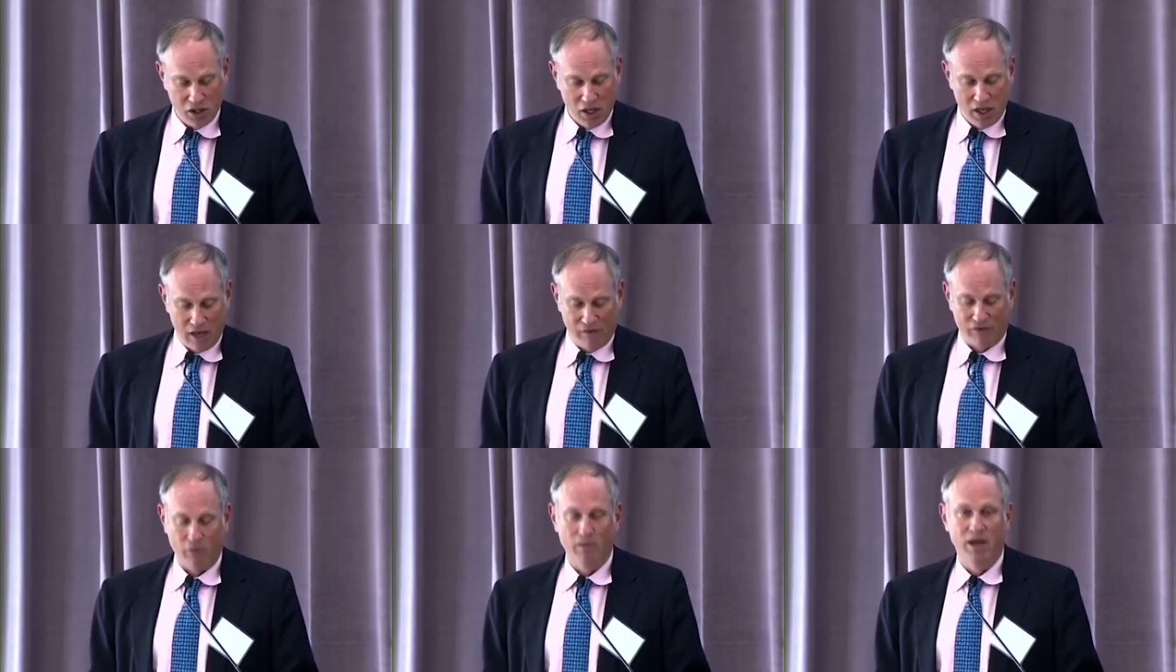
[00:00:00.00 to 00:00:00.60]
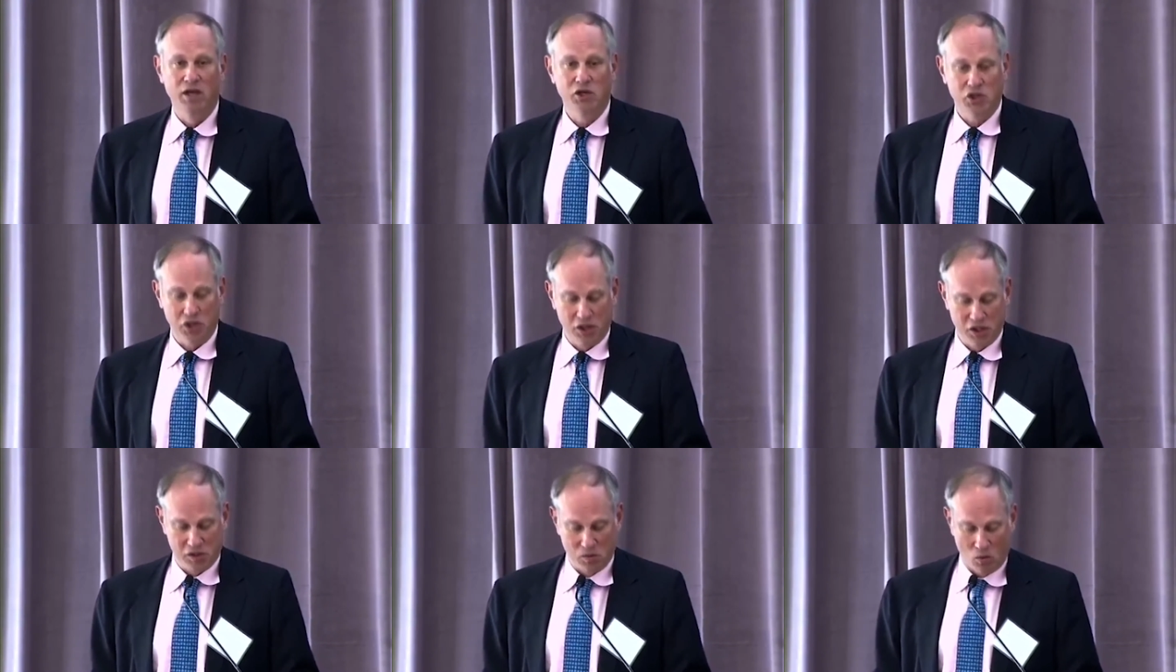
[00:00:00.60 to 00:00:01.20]
information
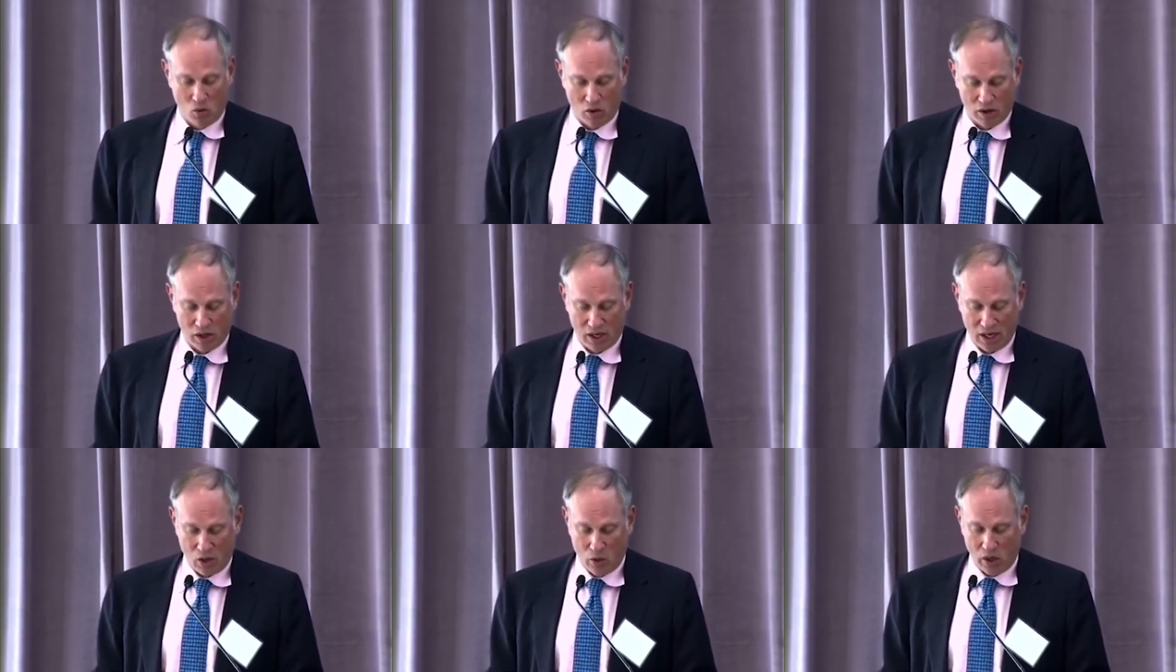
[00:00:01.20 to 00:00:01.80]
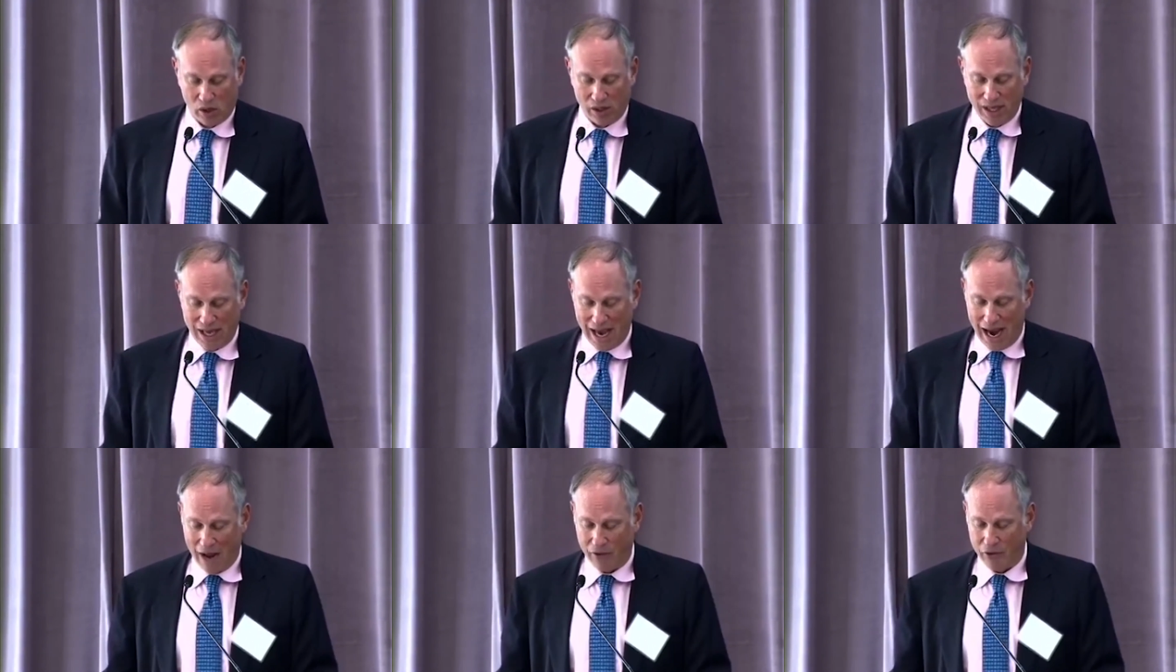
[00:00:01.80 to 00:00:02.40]
is more quickly
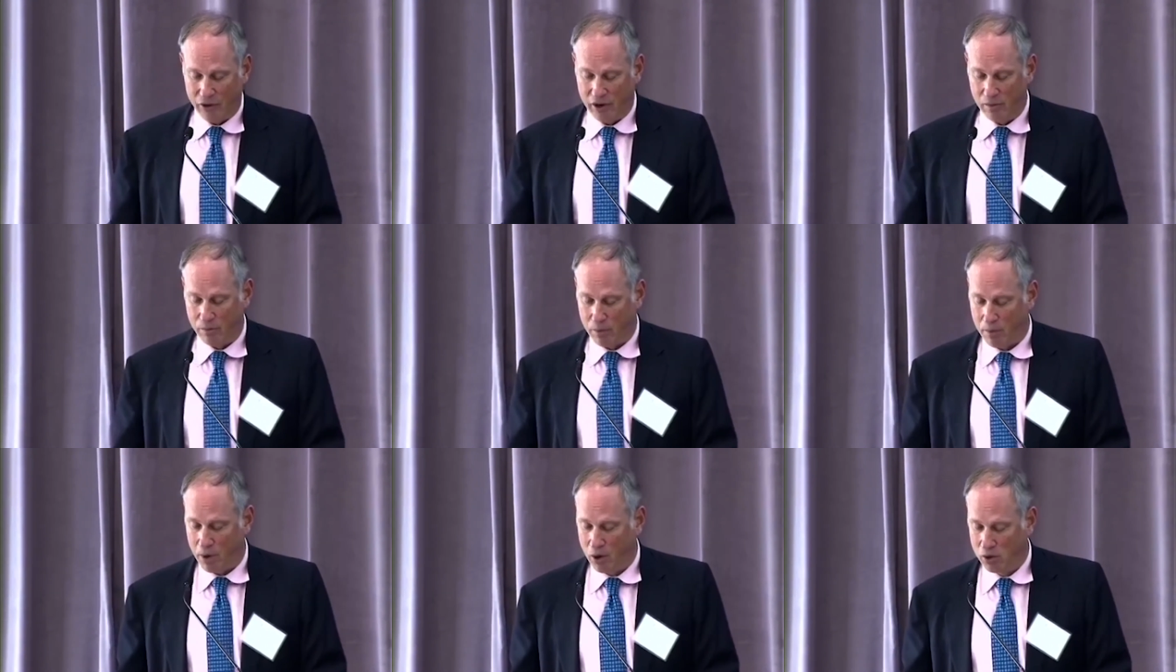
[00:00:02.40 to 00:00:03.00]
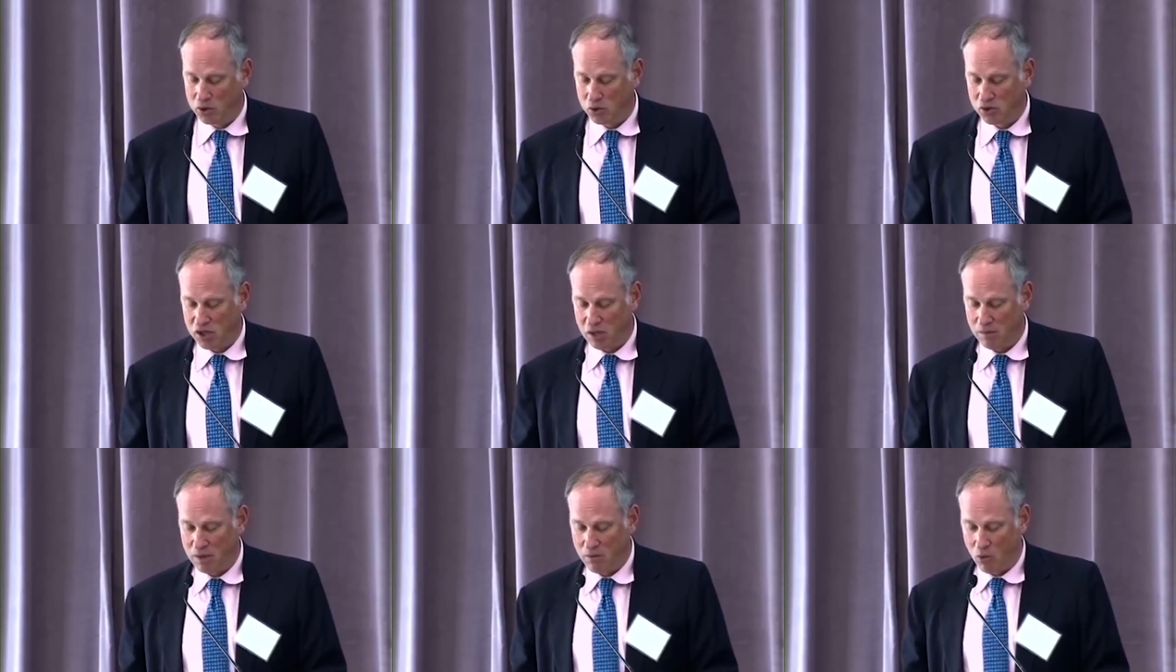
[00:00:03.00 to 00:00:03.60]
gathered, and proposals
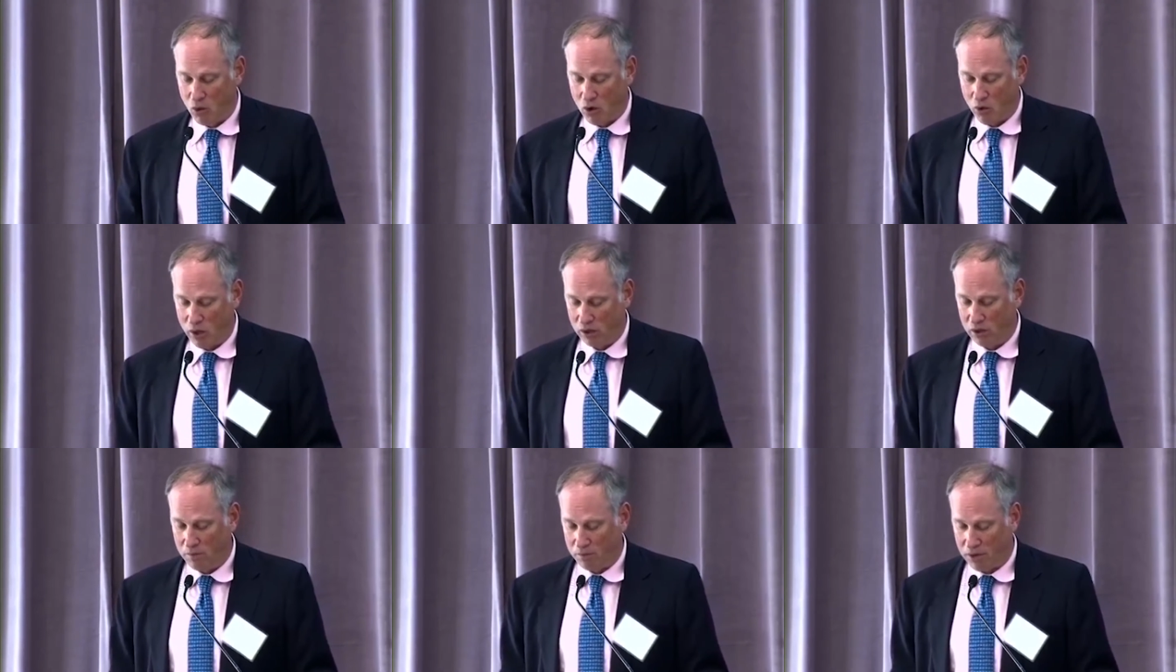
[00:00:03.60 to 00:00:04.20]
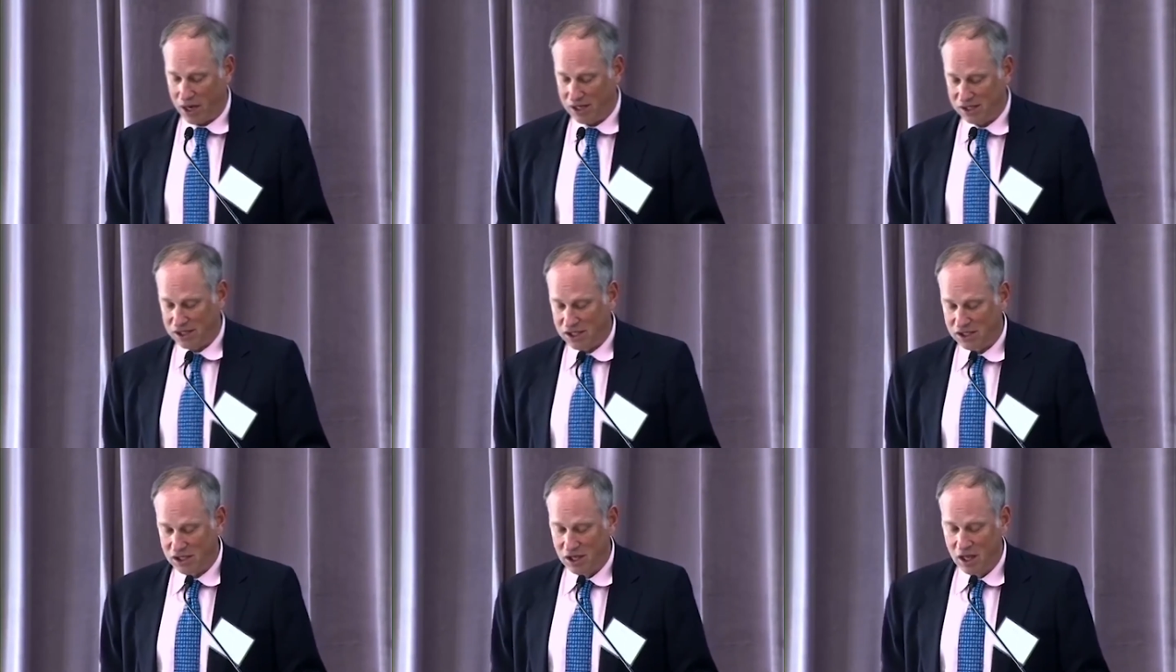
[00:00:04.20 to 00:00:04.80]
can be more quickly
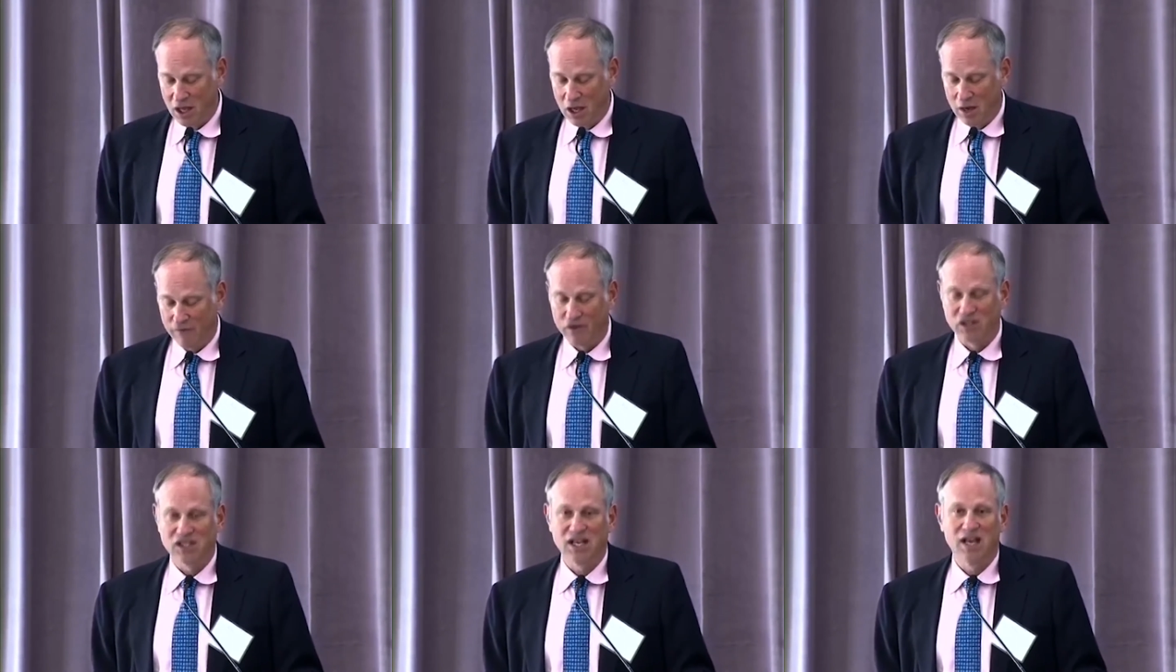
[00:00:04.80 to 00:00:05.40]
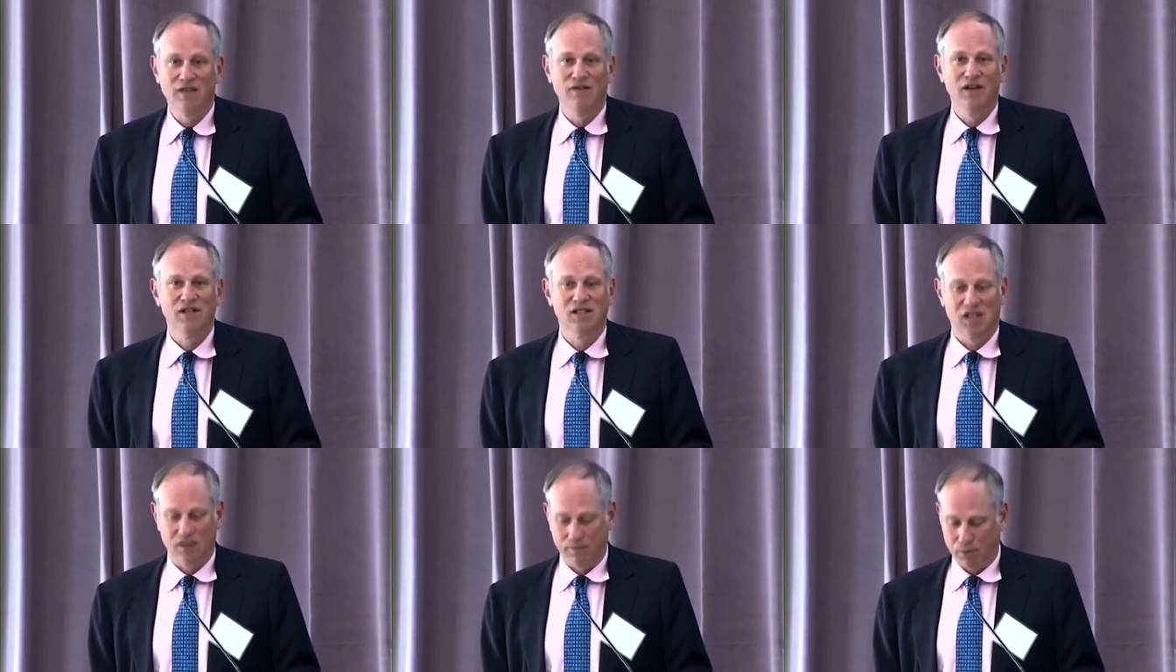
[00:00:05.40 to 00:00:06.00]
processed for savings
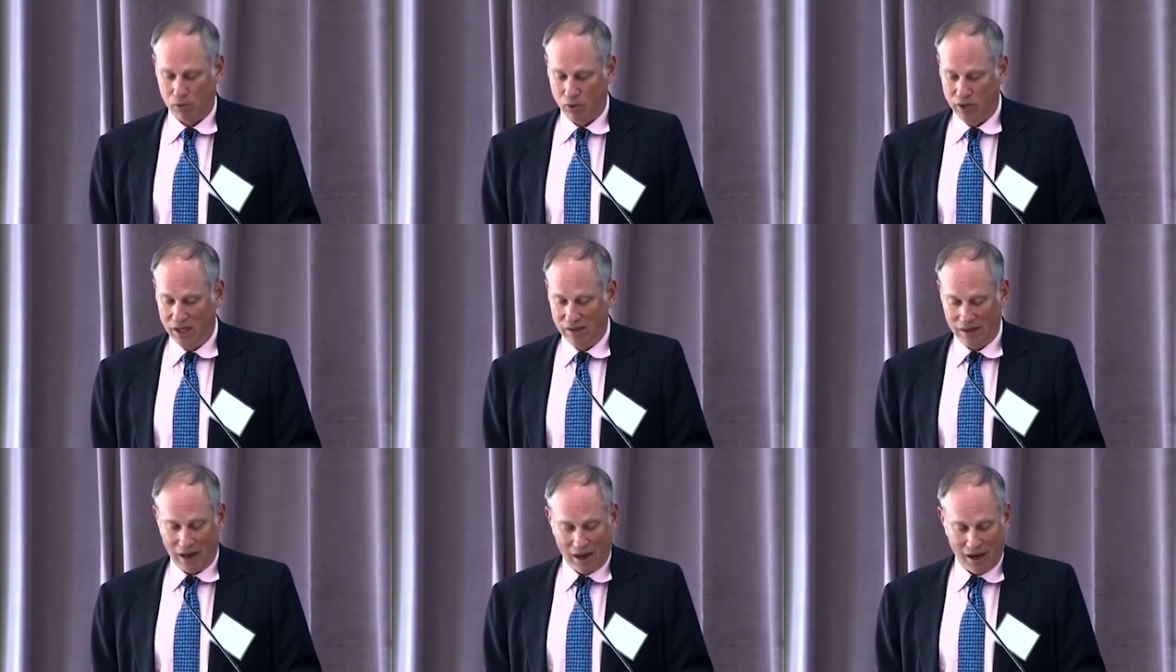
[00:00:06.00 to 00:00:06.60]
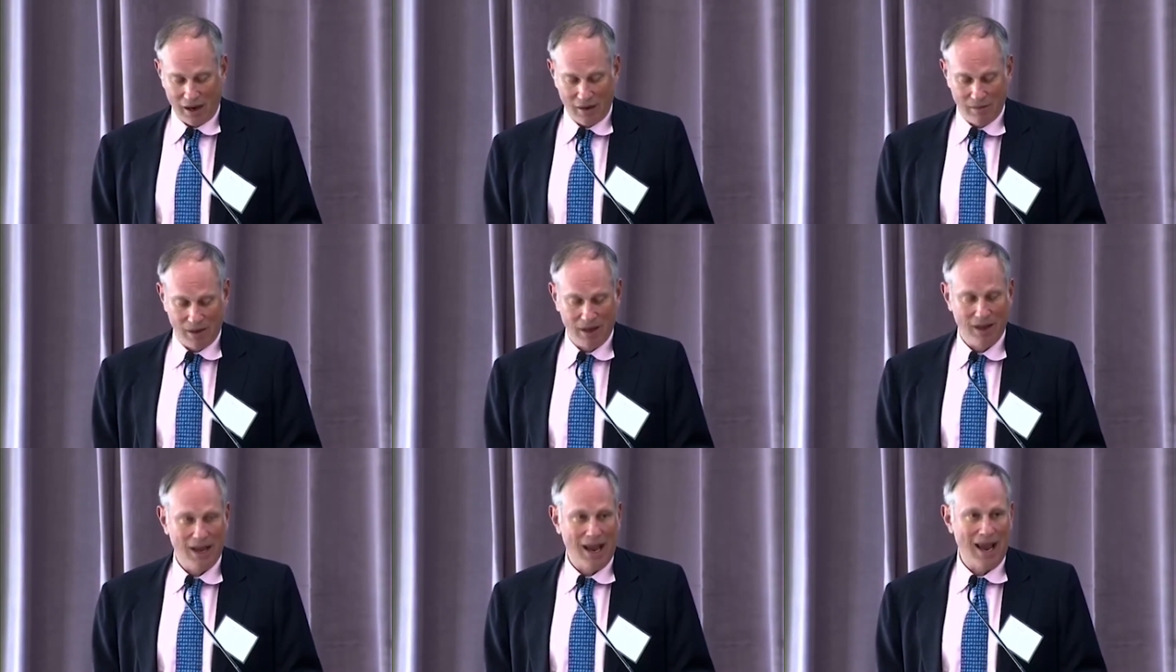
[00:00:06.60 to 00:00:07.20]
in employee time
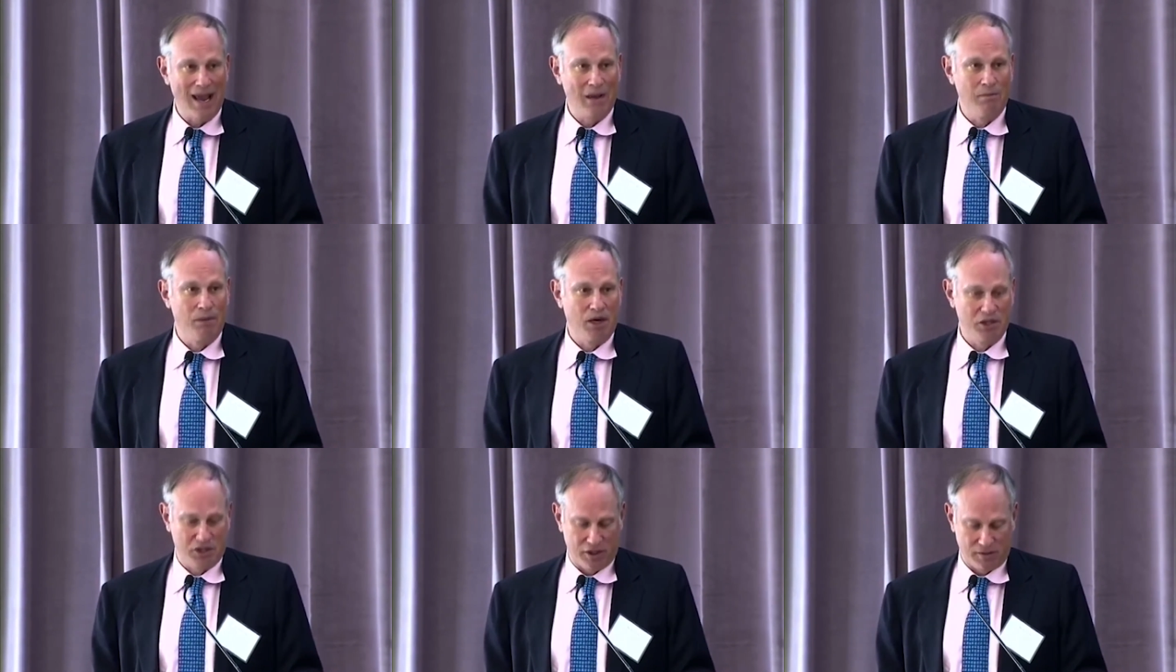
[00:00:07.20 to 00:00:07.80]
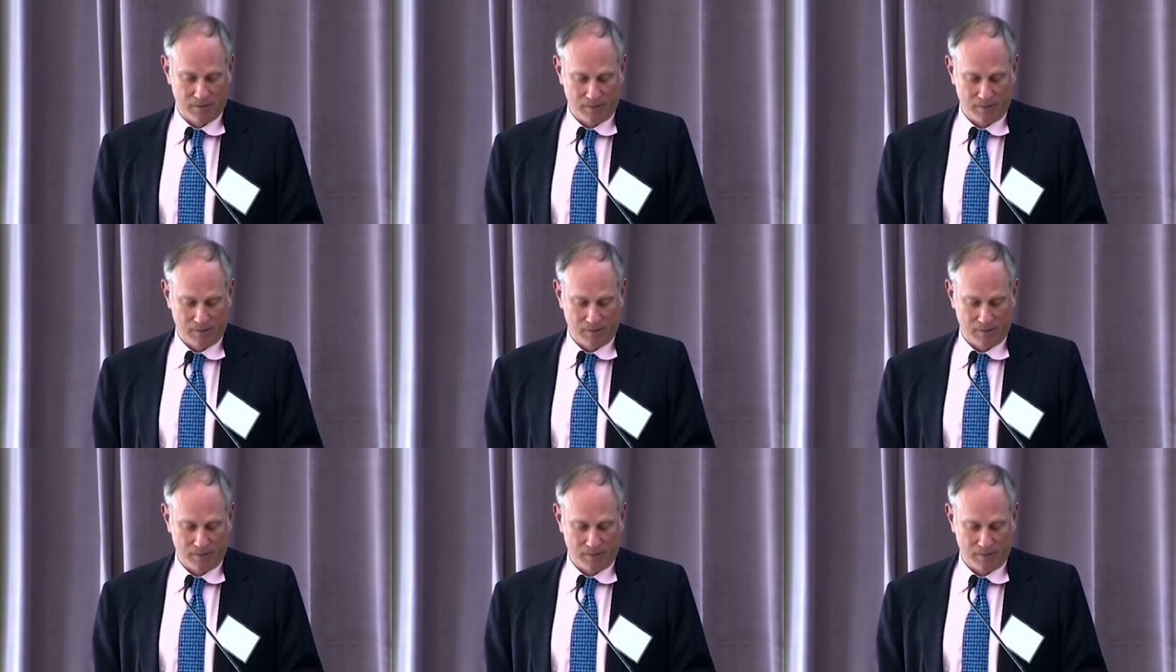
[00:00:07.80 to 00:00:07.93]
and budget.